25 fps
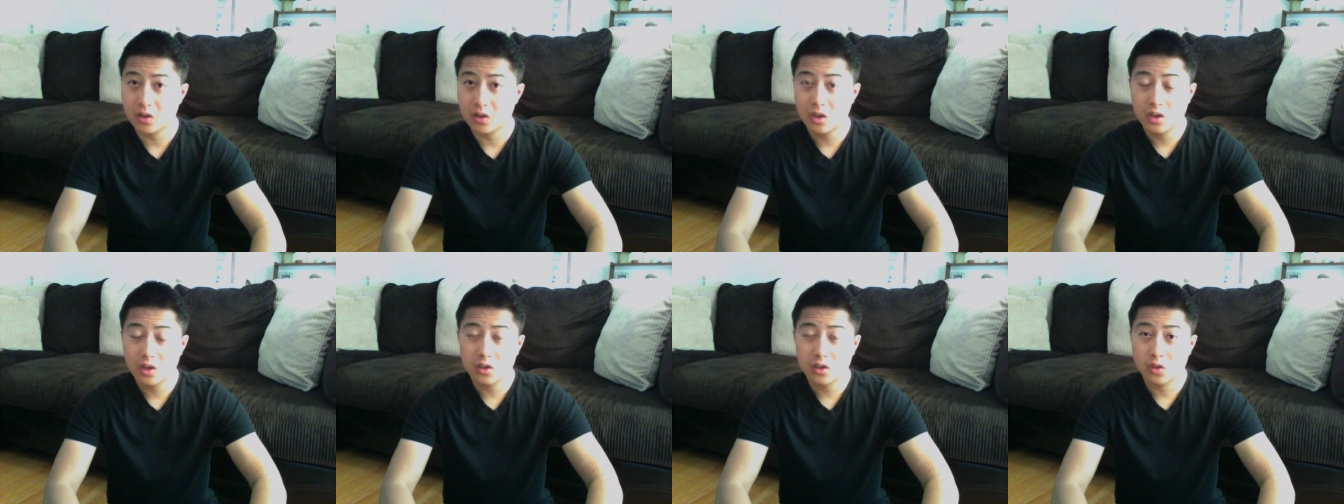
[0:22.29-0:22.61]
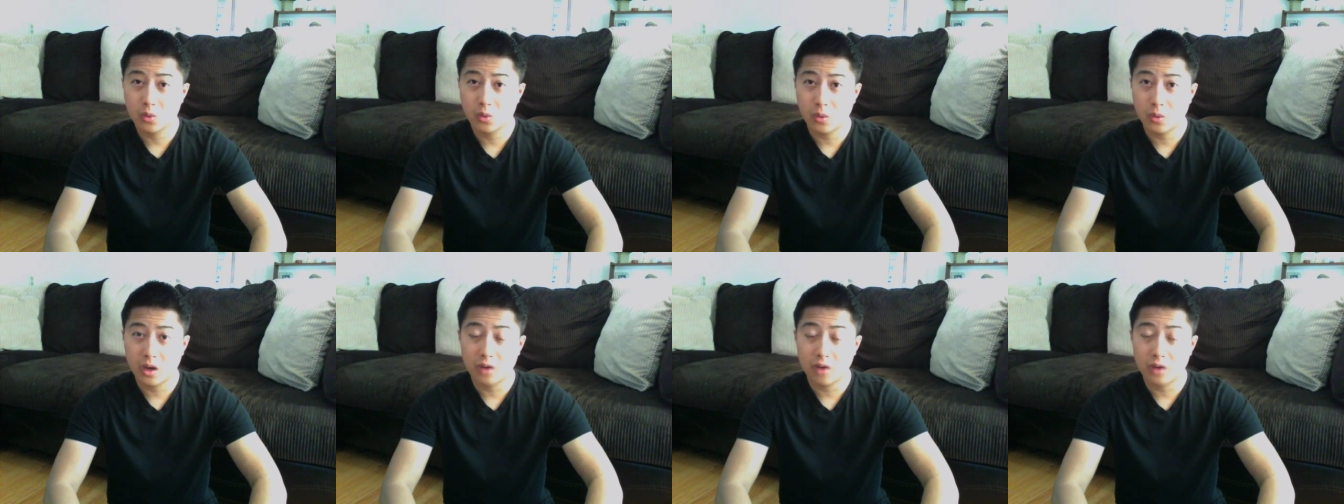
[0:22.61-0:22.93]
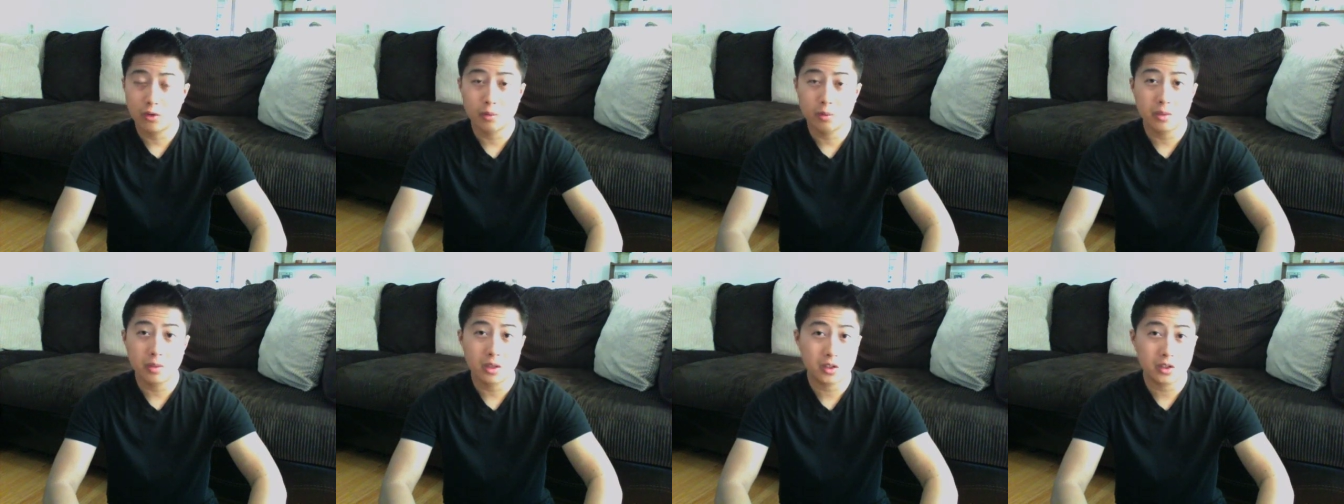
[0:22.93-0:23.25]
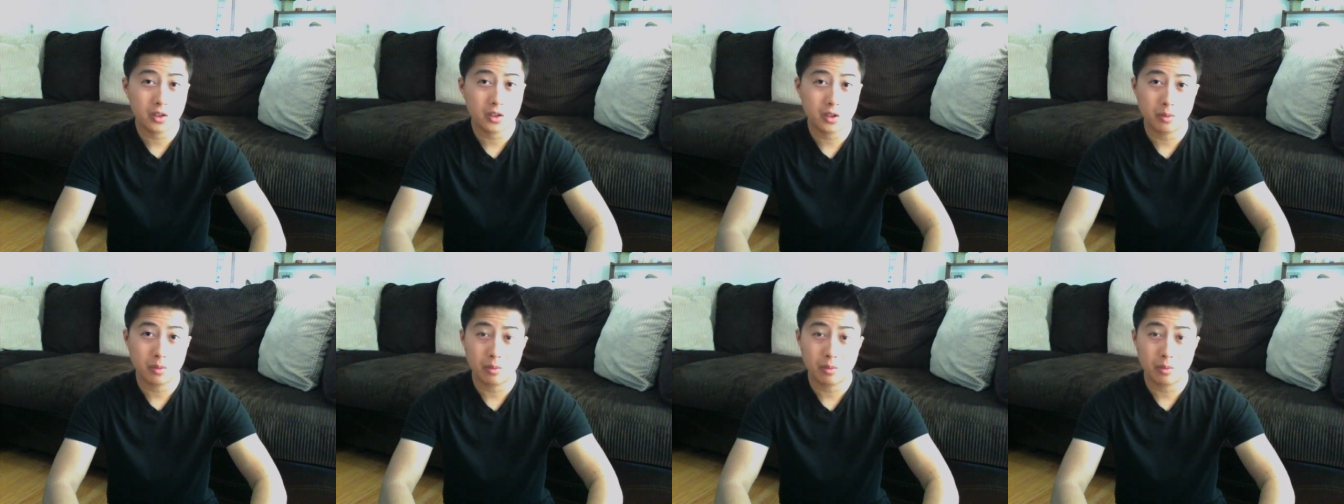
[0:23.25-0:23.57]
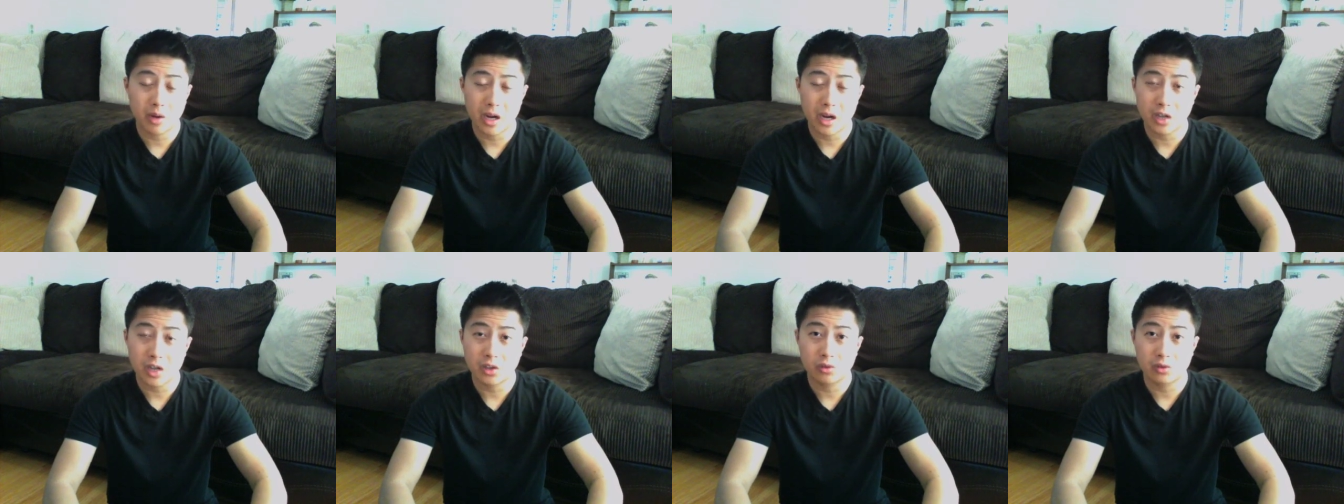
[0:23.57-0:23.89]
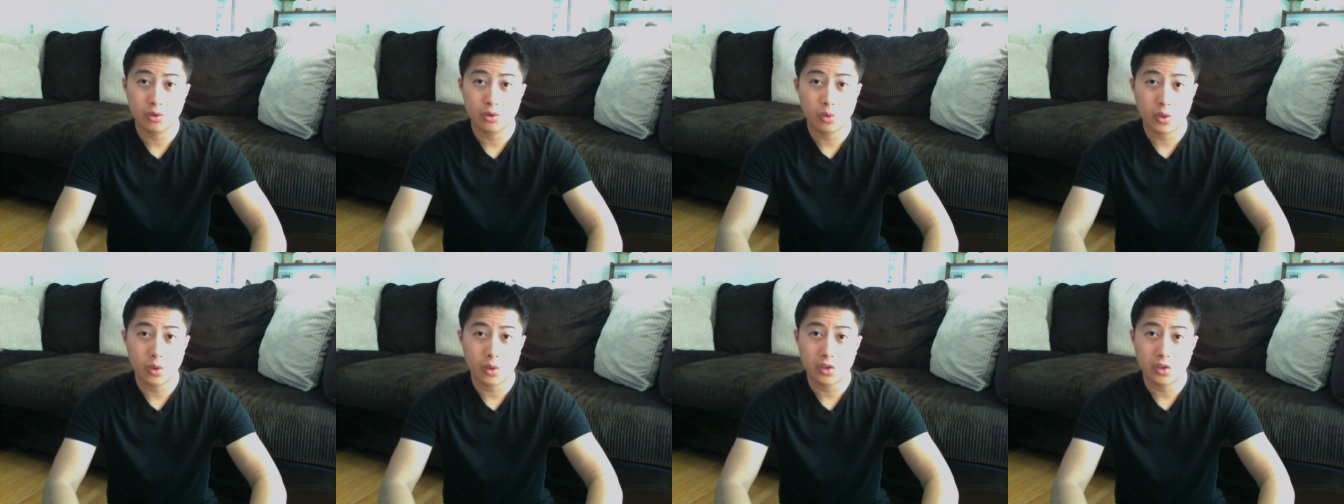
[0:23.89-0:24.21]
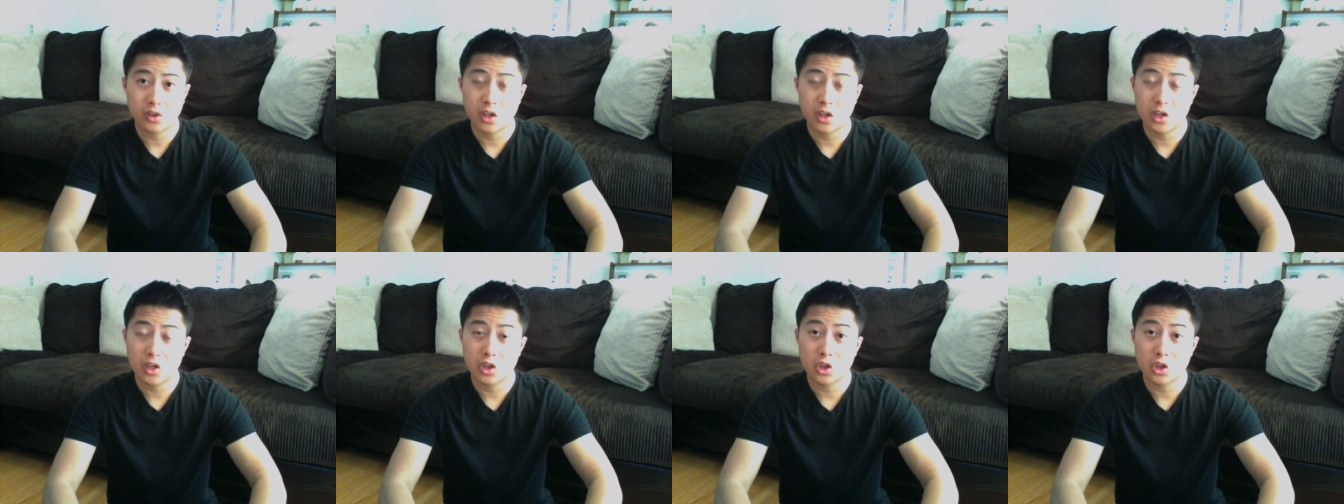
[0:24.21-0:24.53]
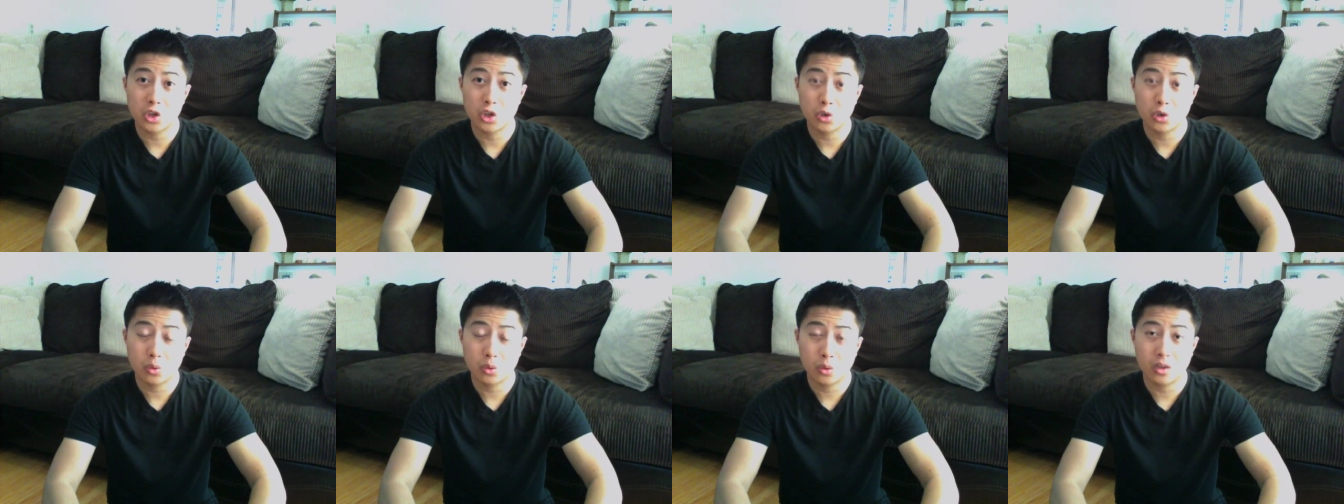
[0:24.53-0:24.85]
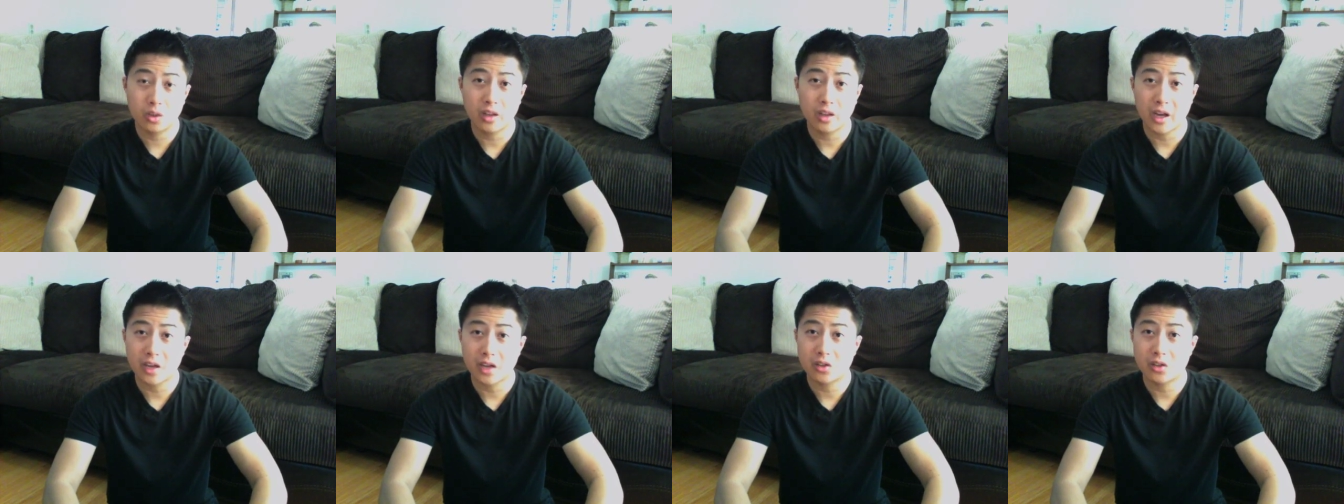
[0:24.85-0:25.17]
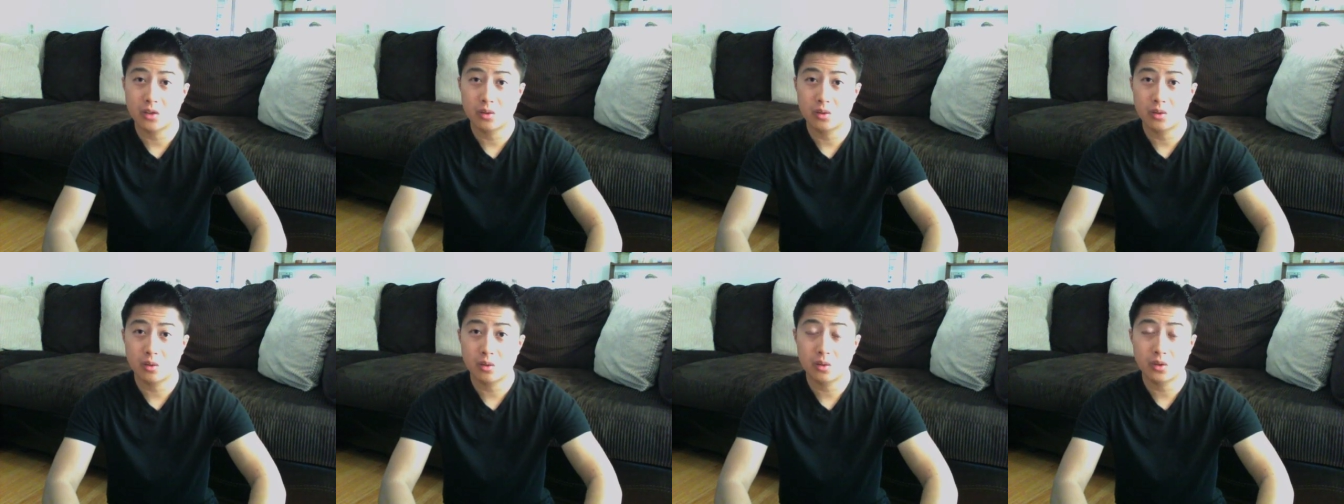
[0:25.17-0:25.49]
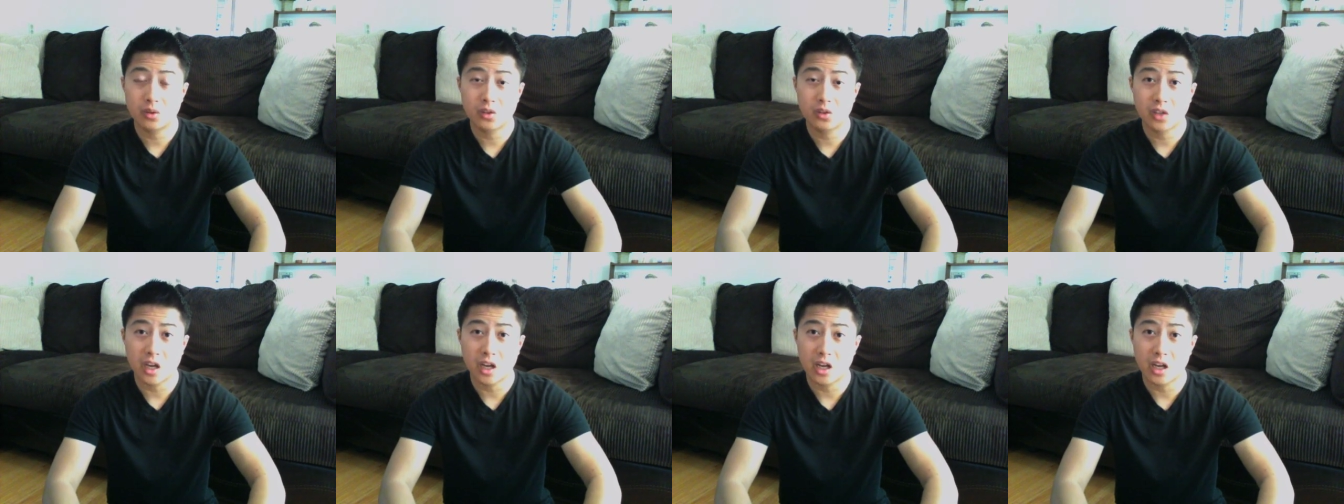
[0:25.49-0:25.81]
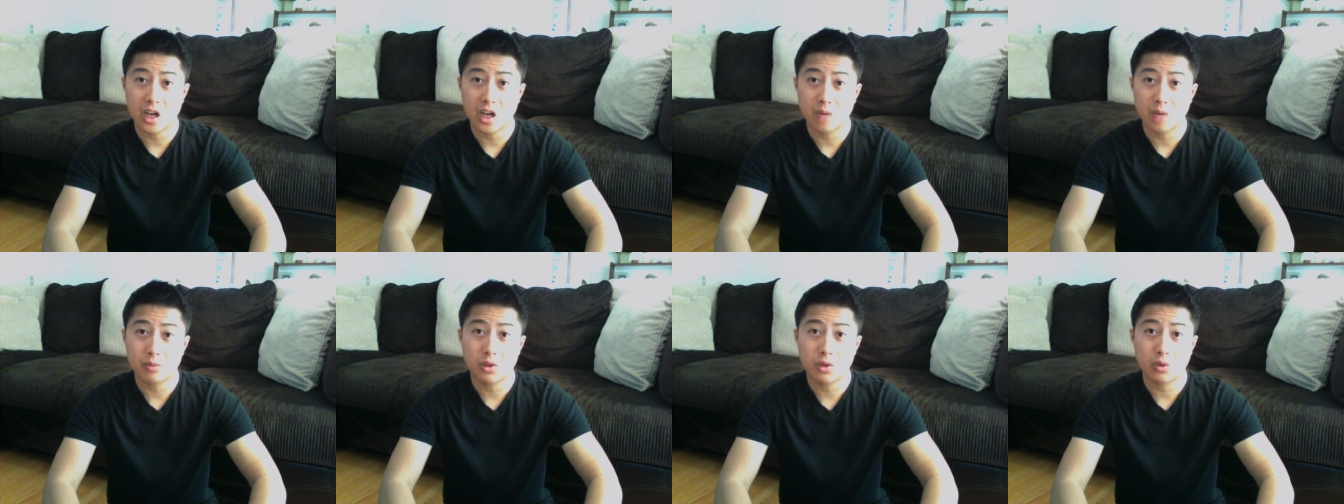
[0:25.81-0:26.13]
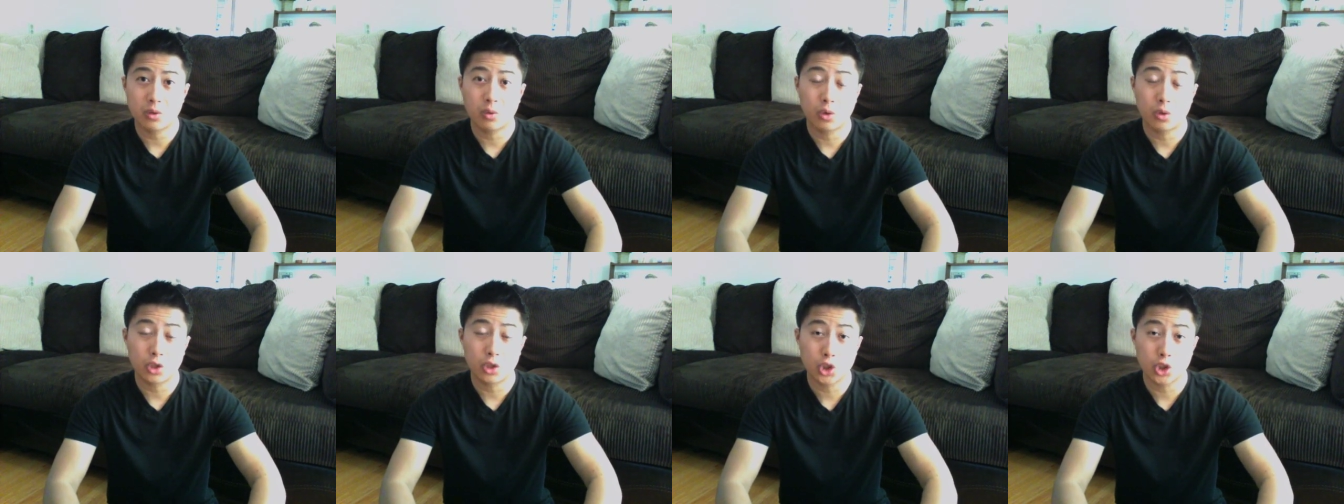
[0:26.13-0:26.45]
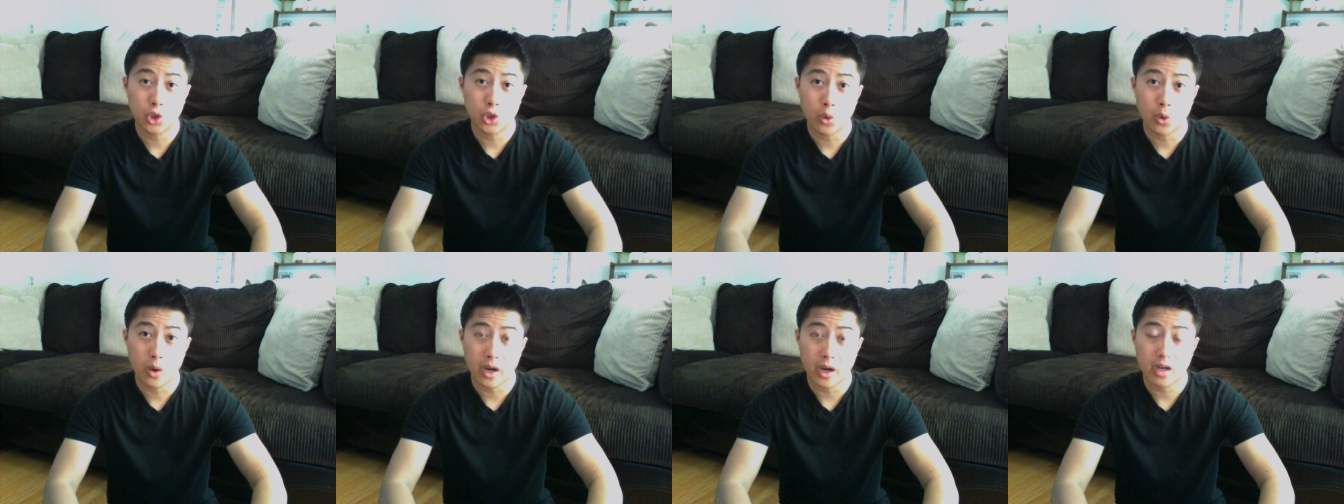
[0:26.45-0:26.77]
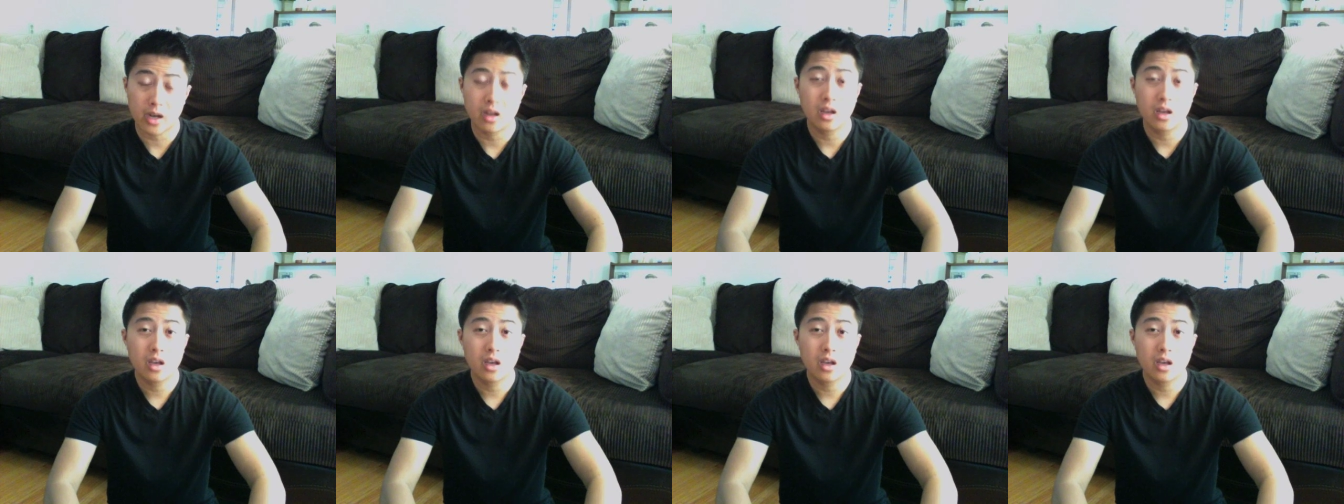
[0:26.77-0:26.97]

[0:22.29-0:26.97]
So whatever military branch of choice that you would like to sign up to or join,